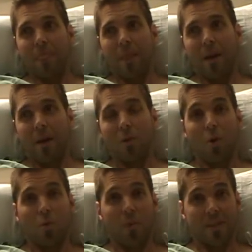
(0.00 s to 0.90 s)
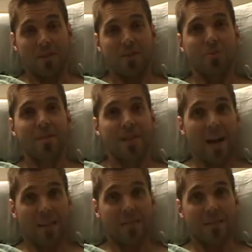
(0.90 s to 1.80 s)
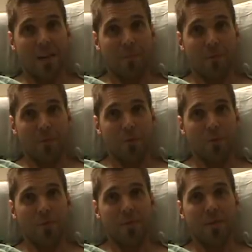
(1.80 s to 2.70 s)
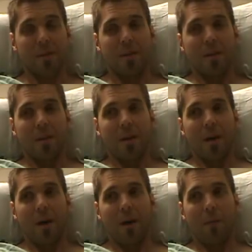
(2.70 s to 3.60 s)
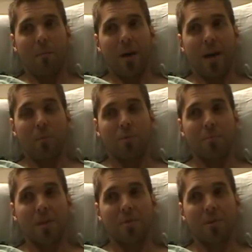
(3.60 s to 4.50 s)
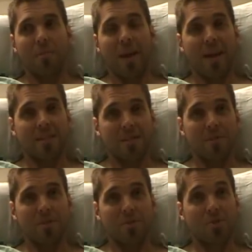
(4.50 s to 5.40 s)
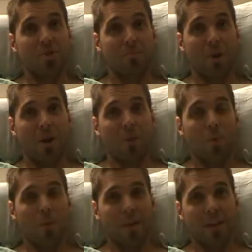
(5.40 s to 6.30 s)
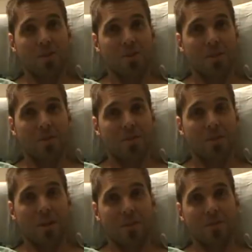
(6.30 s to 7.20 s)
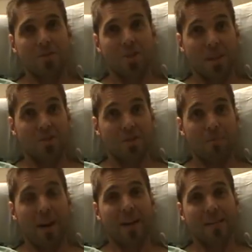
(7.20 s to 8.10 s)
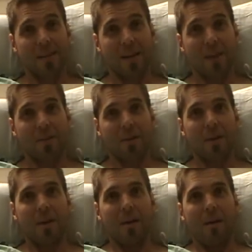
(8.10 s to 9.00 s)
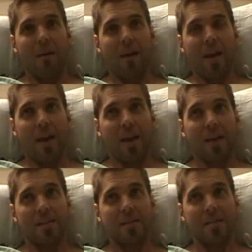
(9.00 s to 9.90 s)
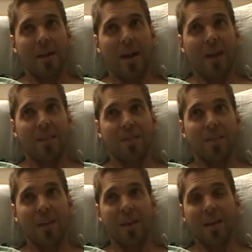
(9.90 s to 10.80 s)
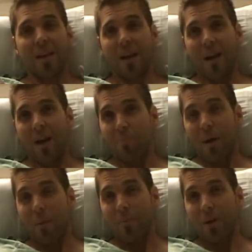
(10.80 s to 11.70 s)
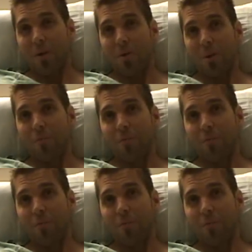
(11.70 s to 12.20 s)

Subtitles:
low residue solid type foods. I will meet with my ostomy nurse tomorrow where we'll actually start to change the bag together. And I think I'll probably go home